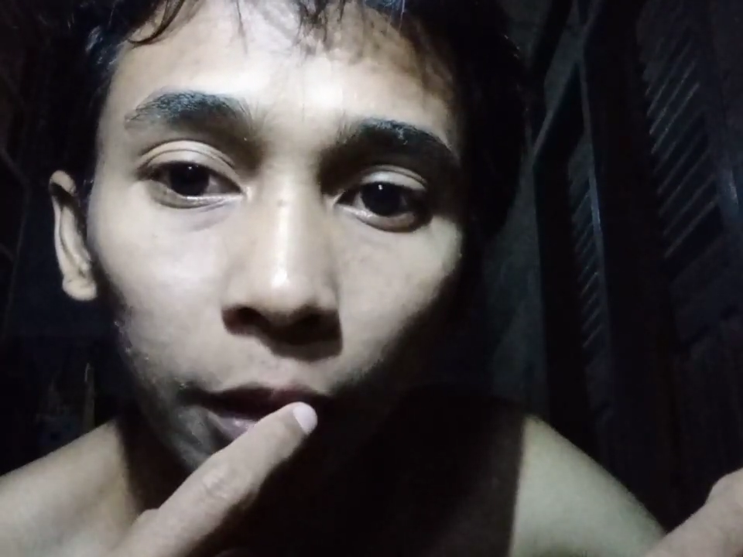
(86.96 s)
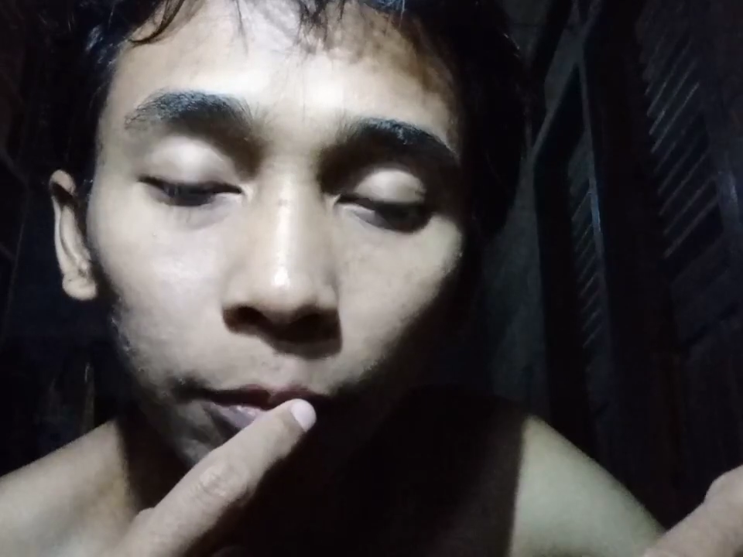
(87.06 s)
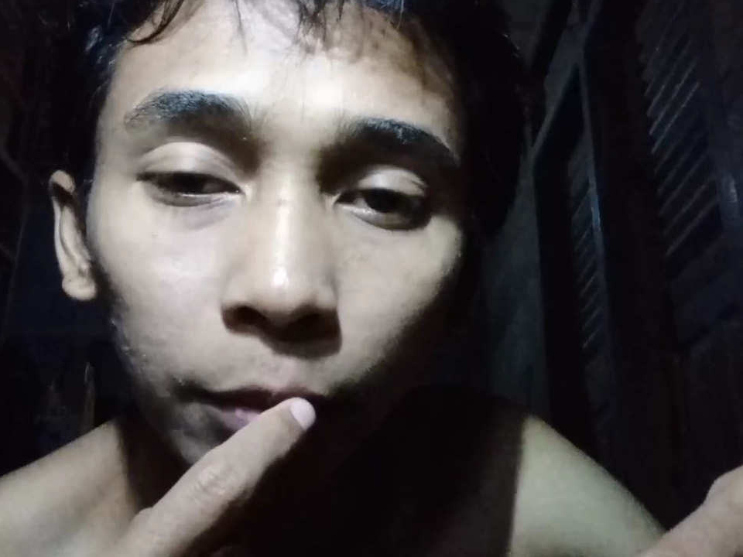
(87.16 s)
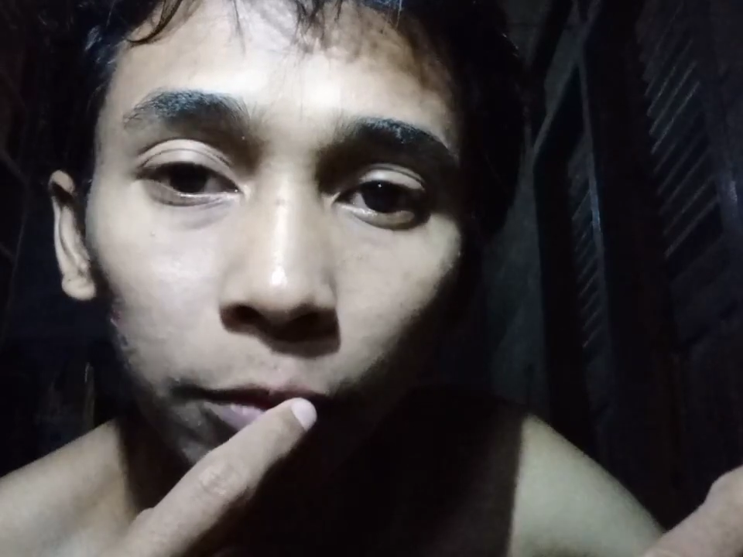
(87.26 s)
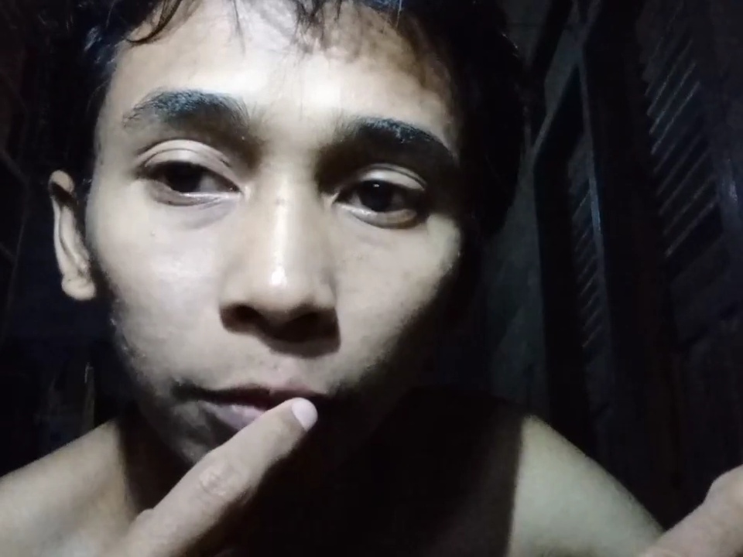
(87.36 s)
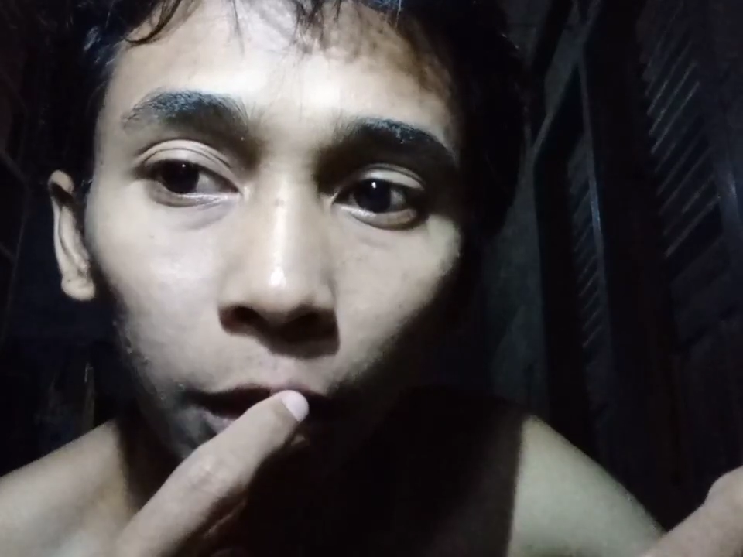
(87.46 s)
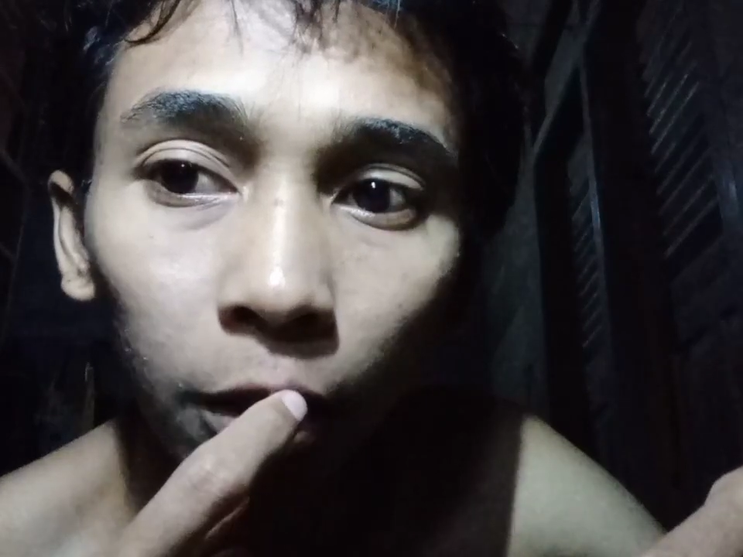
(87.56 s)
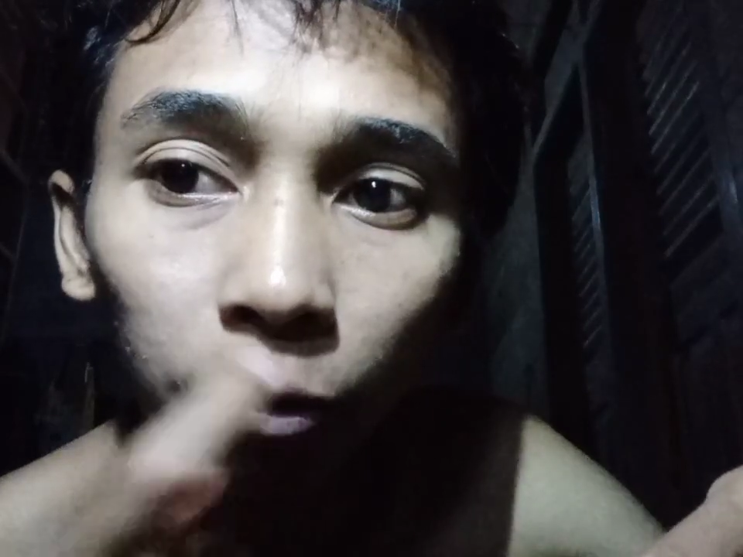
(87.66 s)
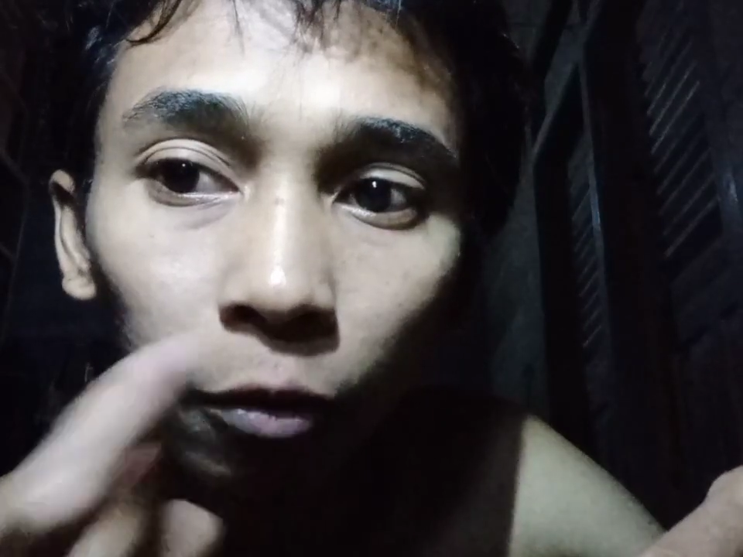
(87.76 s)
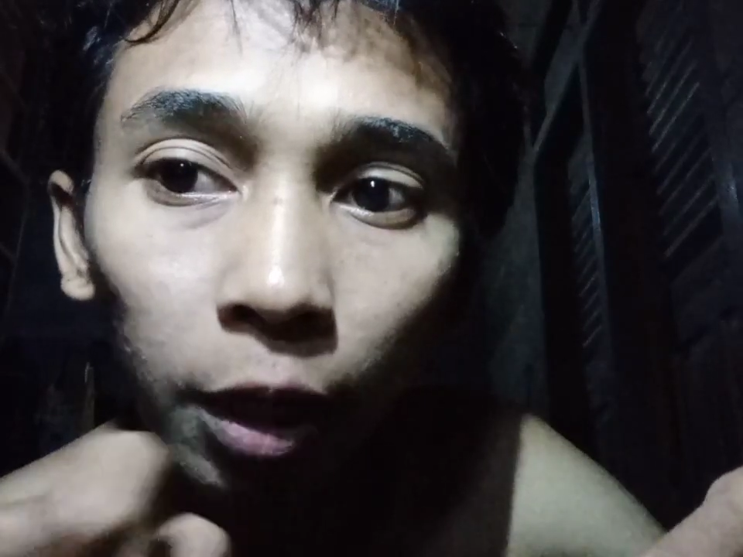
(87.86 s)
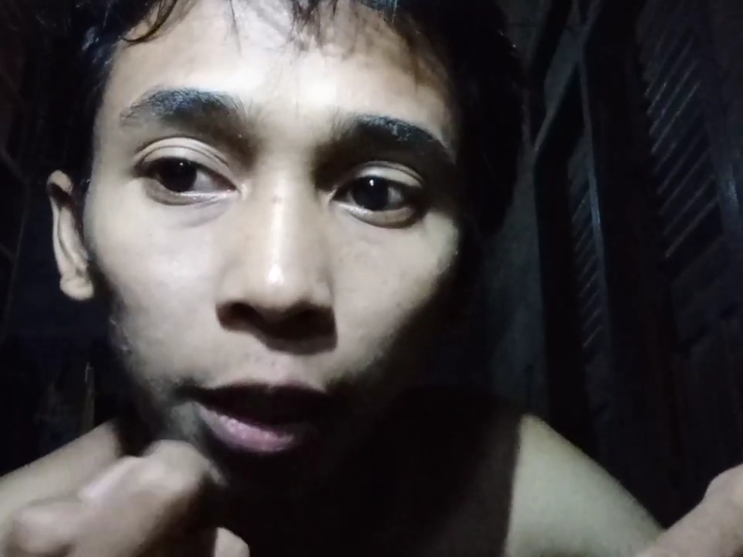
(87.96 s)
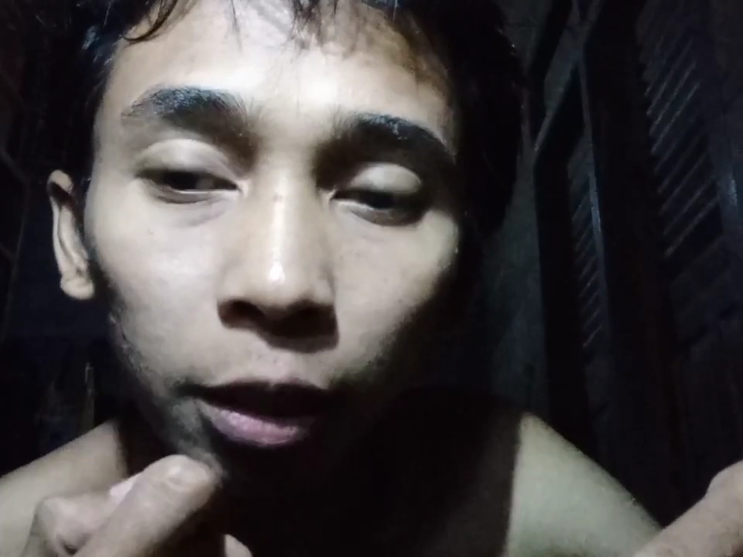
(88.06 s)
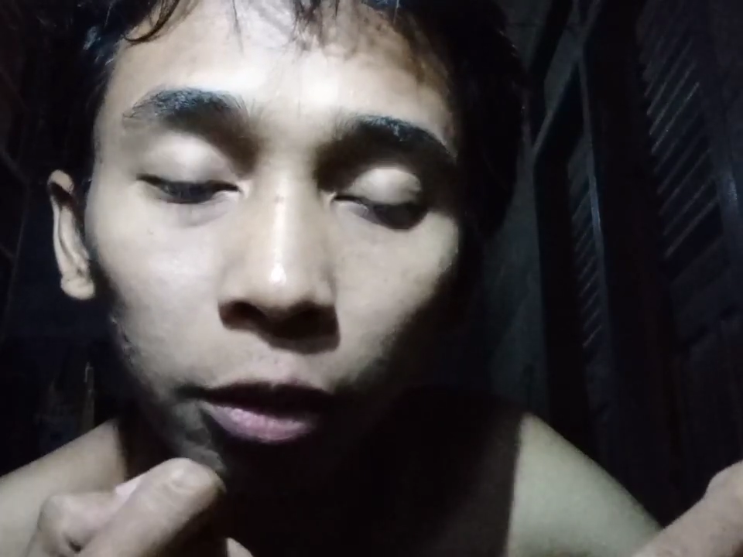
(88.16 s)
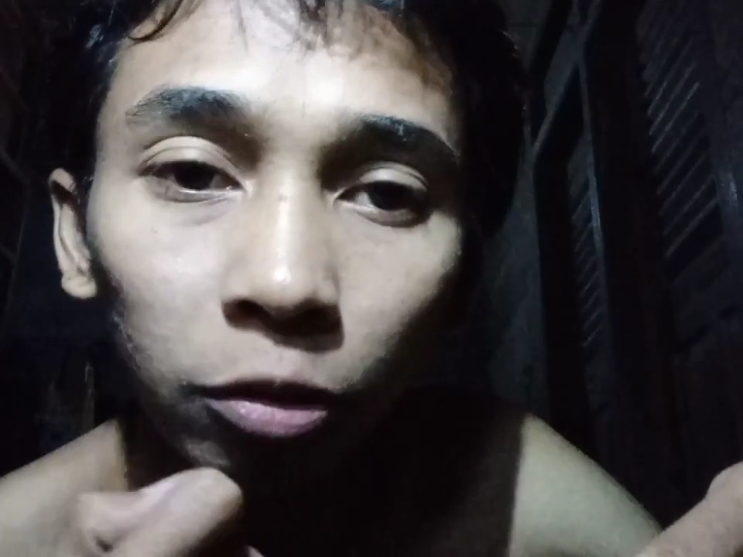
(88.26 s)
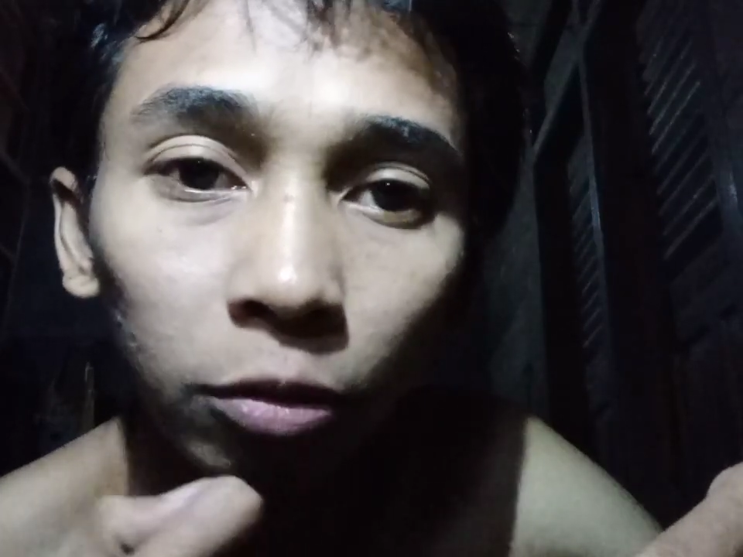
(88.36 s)
I mean, we are
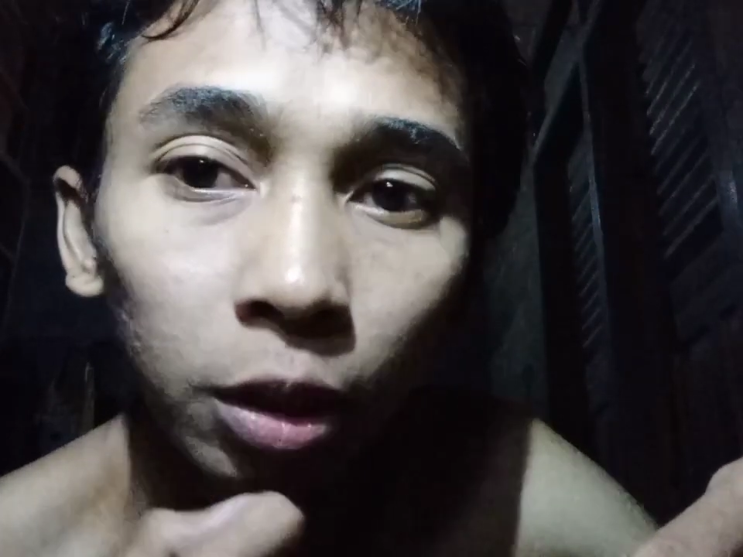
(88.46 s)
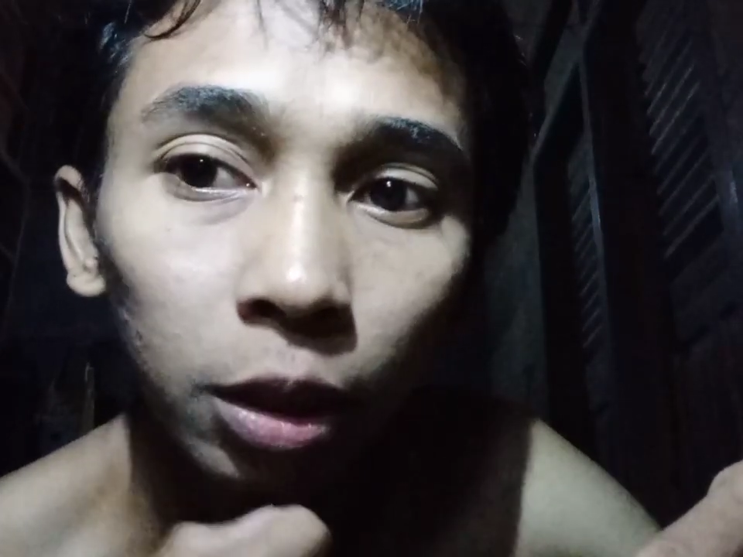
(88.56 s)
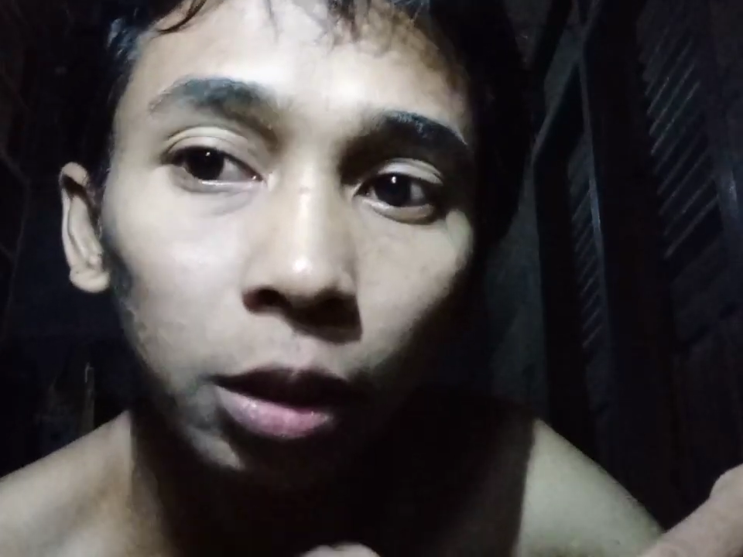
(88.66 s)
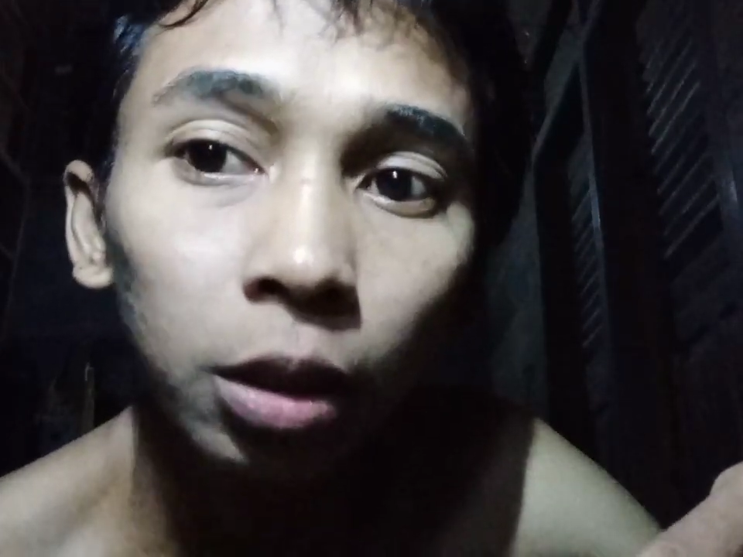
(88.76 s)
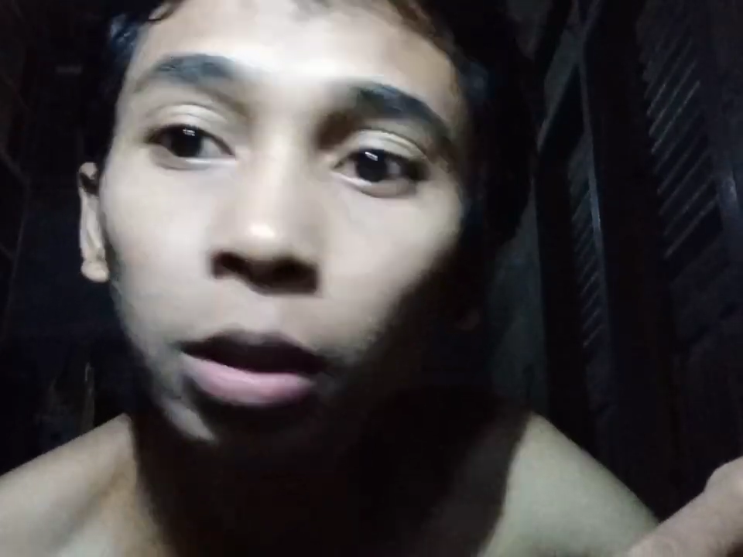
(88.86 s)
fine actually.